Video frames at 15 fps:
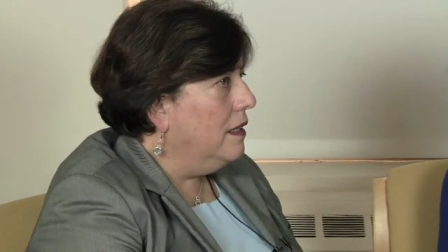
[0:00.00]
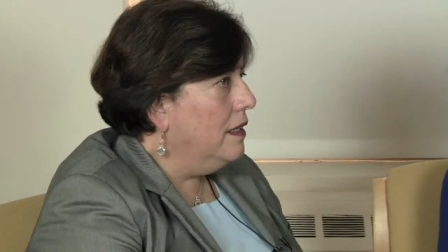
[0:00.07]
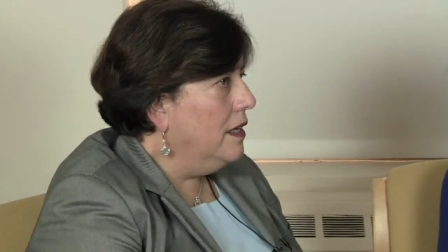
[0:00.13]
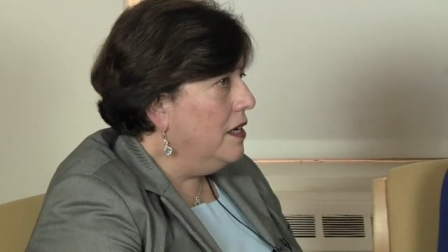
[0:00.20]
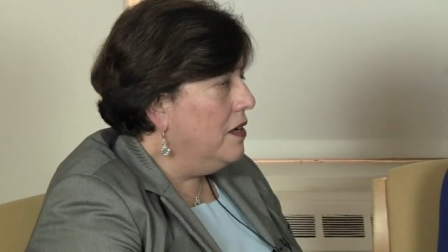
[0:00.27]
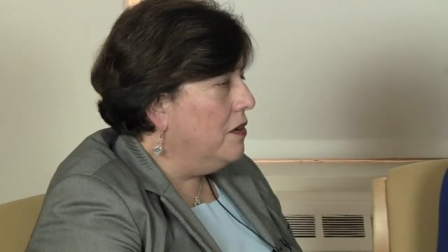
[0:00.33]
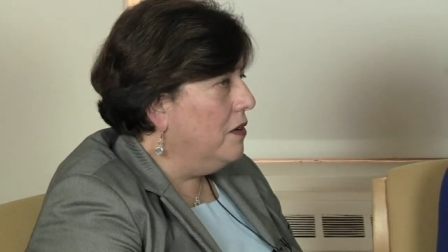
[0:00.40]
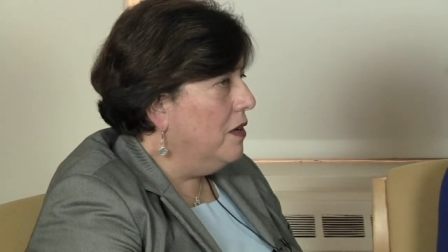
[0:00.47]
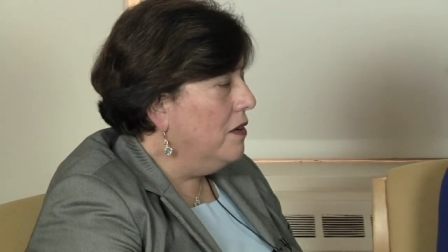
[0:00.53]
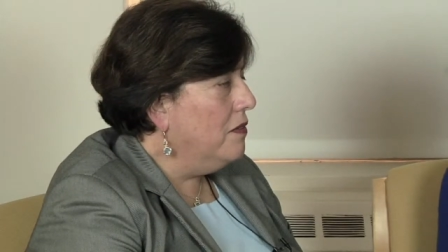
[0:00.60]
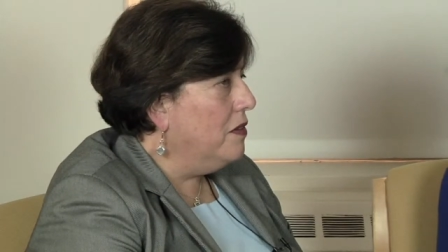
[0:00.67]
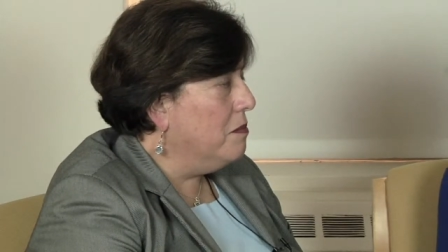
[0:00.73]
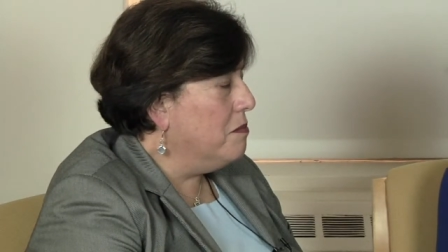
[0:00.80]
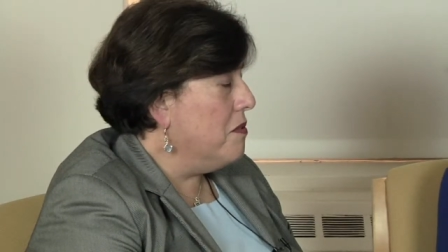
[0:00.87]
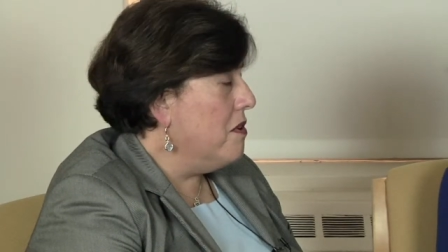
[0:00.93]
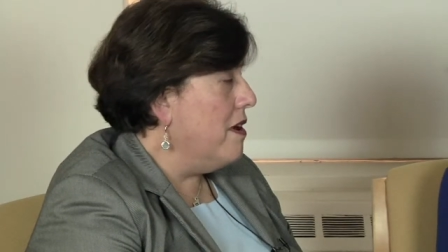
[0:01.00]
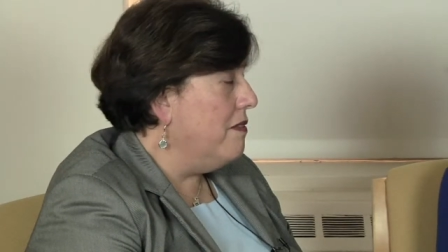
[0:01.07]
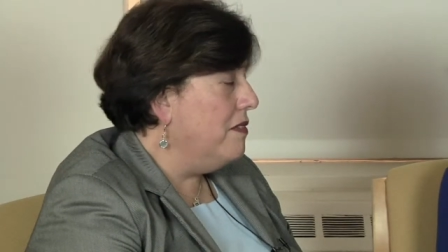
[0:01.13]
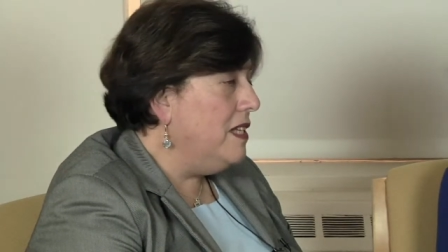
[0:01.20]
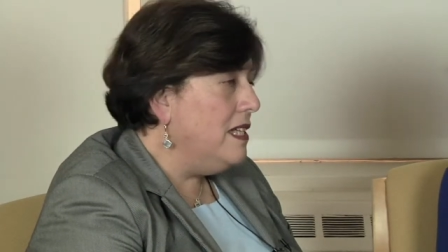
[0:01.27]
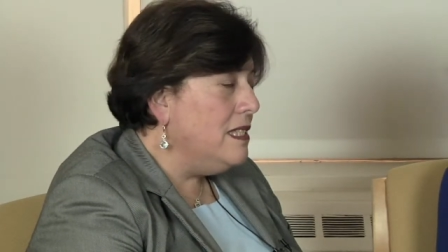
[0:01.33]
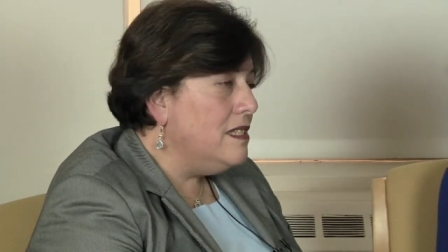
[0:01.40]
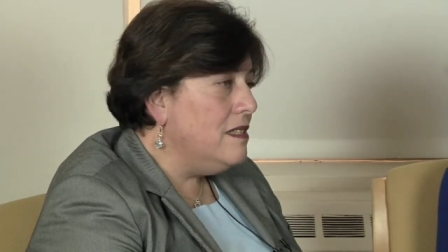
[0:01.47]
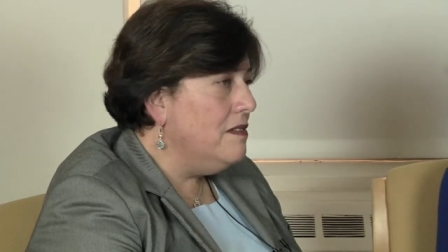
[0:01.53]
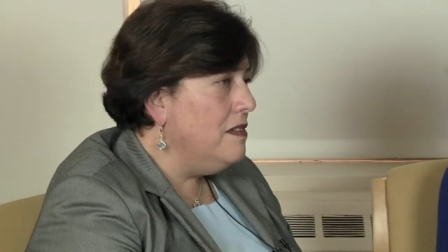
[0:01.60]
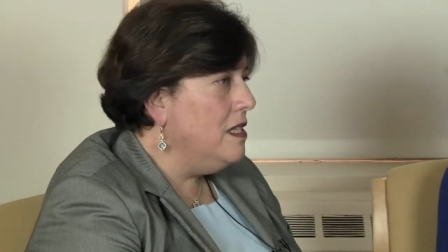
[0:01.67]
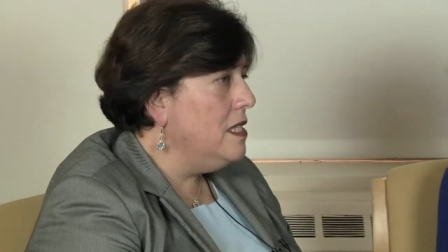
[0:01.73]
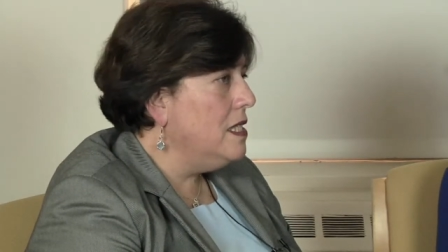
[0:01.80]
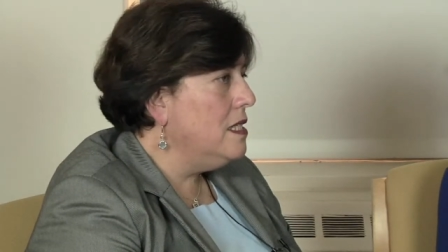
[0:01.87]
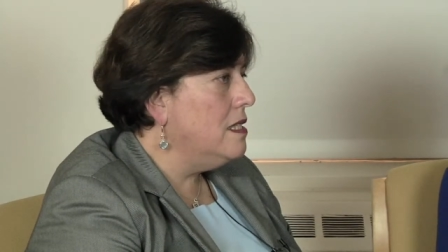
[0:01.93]
you know, of the prevalence of
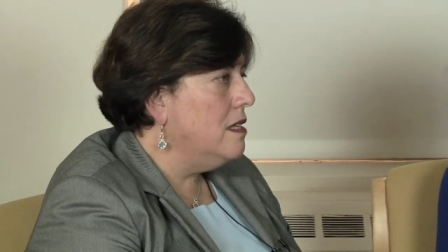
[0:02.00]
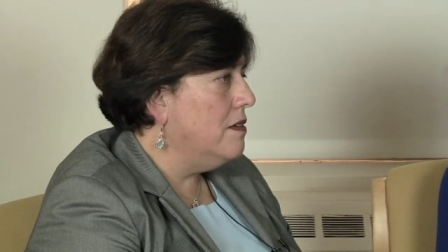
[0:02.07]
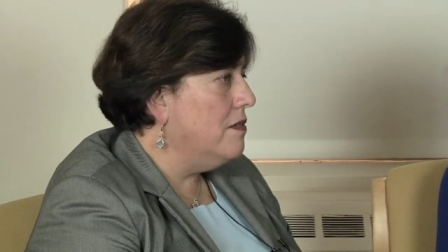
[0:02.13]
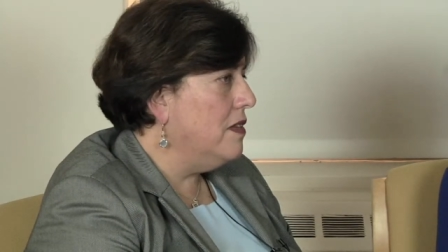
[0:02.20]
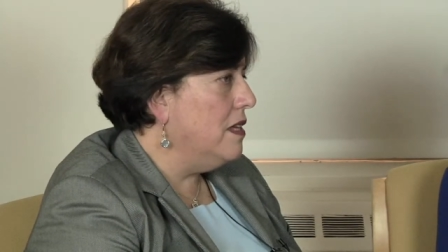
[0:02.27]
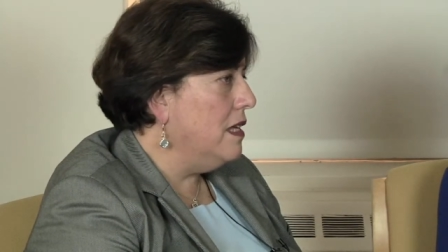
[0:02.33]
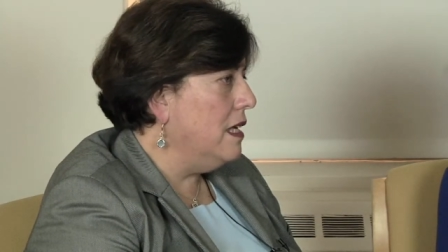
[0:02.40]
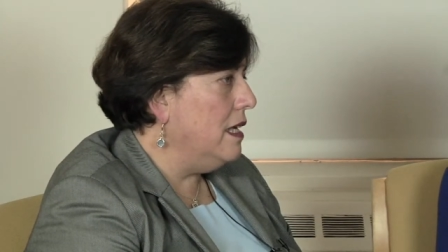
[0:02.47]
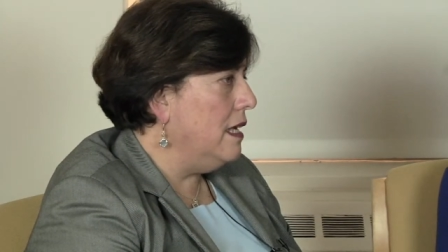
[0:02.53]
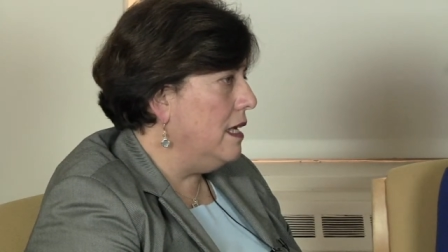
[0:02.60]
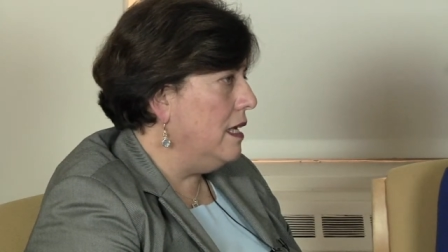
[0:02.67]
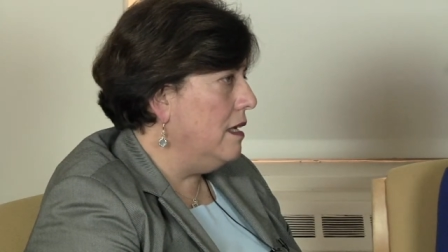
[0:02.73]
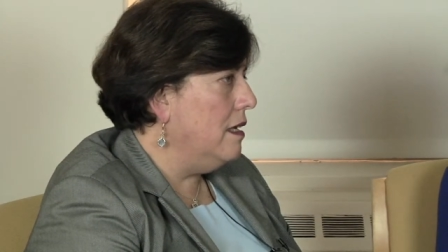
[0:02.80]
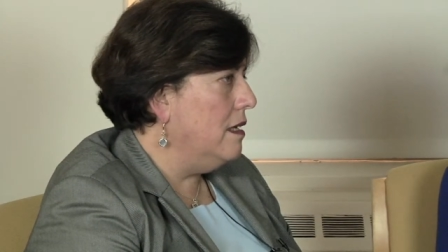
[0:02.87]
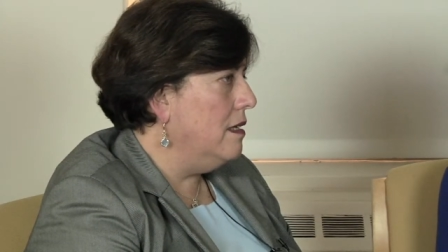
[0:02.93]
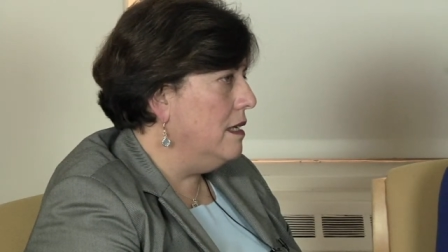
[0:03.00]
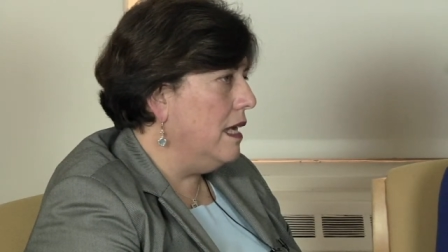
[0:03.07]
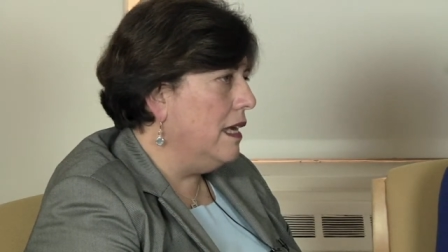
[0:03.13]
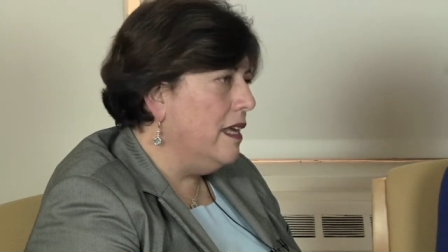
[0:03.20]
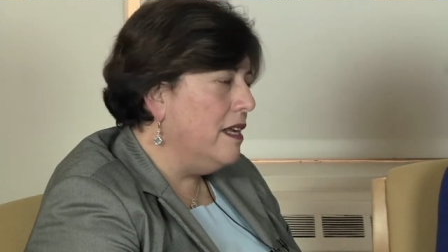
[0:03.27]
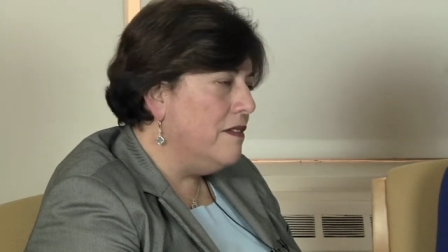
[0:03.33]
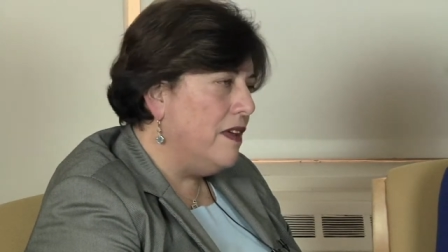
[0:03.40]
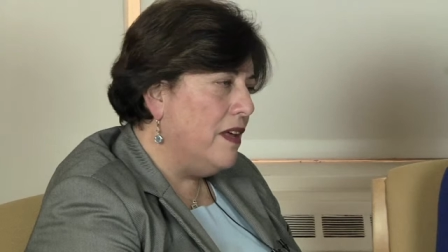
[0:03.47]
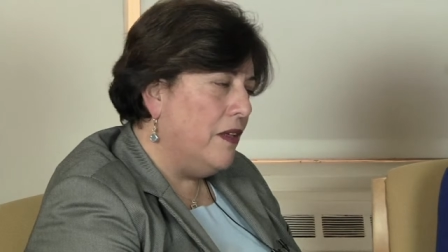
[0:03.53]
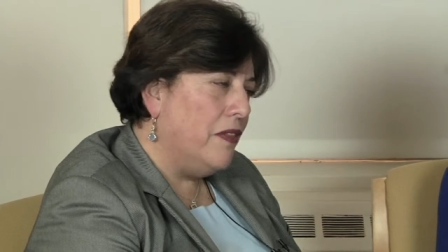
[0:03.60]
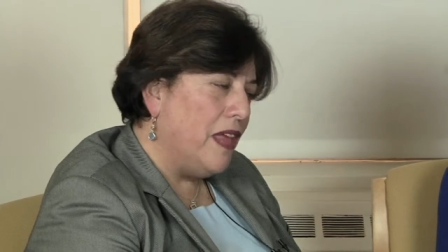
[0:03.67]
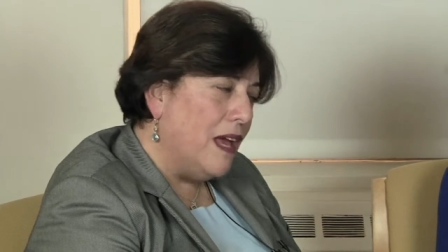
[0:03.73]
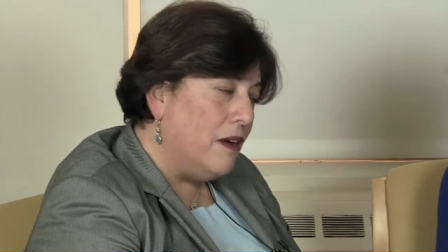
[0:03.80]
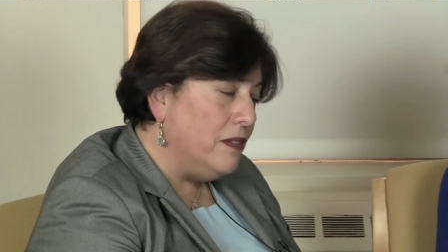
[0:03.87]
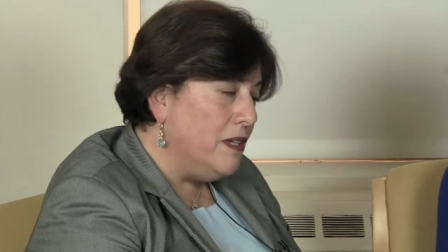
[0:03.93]
this, of the negative
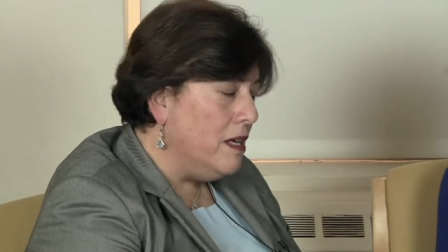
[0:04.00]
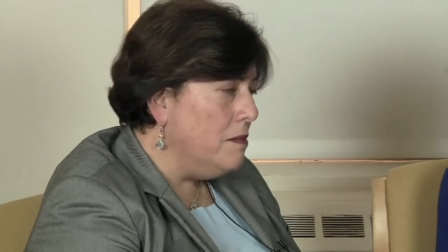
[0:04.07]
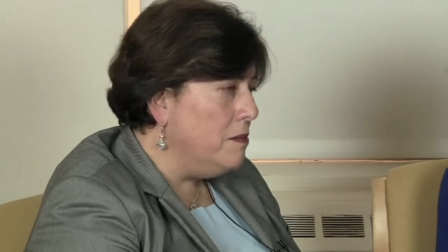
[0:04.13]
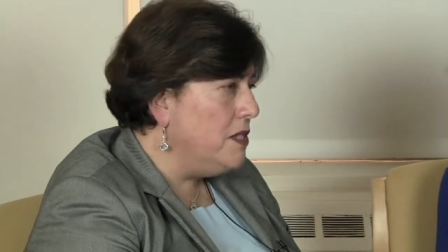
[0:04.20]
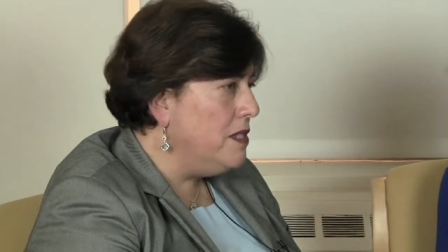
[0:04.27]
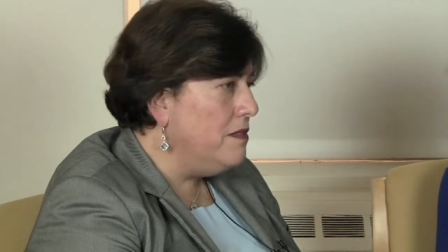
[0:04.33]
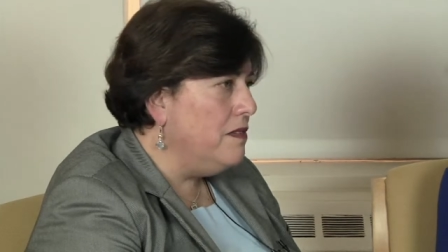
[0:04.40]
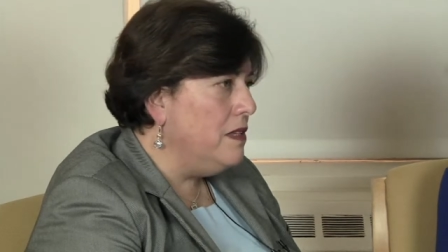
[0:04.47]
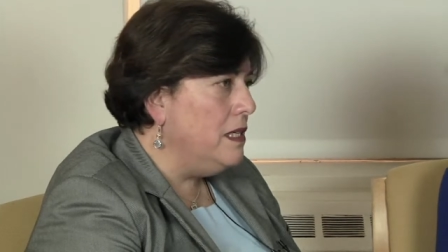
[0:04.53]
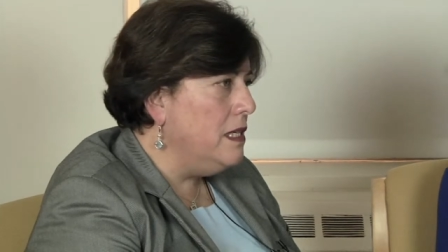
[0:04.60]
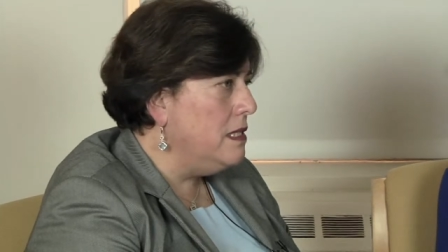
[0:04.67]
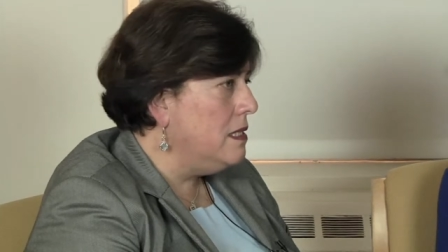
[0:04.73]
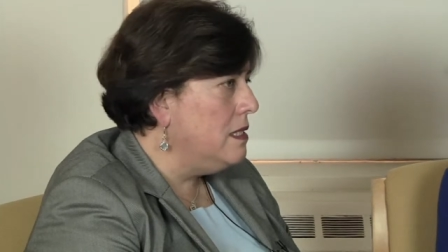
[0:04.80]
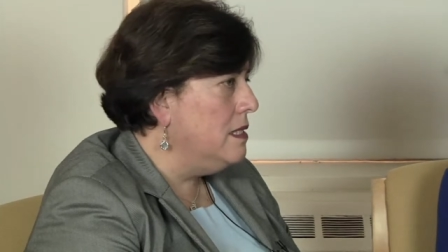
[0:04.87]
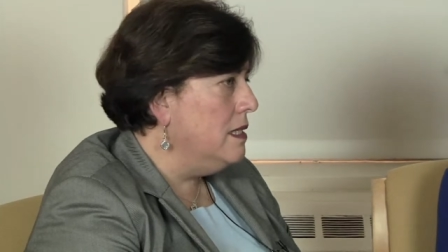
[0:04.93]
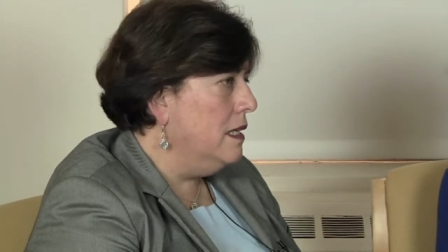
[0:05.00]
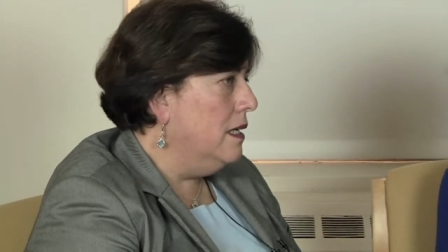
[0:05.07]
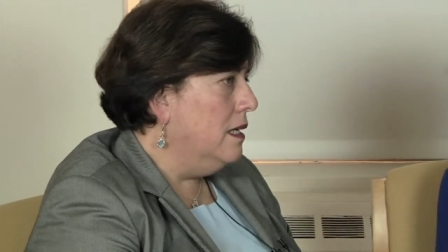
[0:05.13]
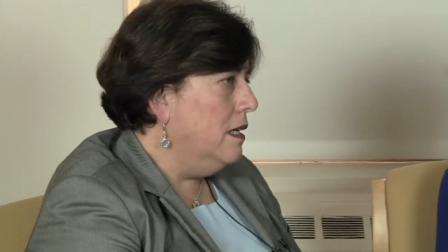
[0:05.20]
health outcomes of this,